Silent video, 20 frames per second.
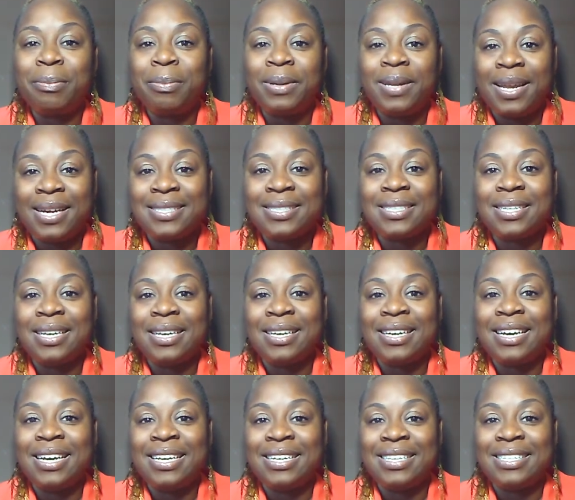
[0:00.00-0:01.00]

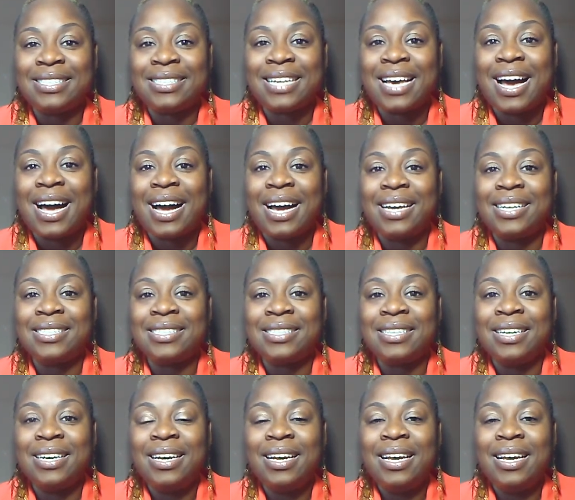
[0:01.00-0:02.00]
blessing in disguise.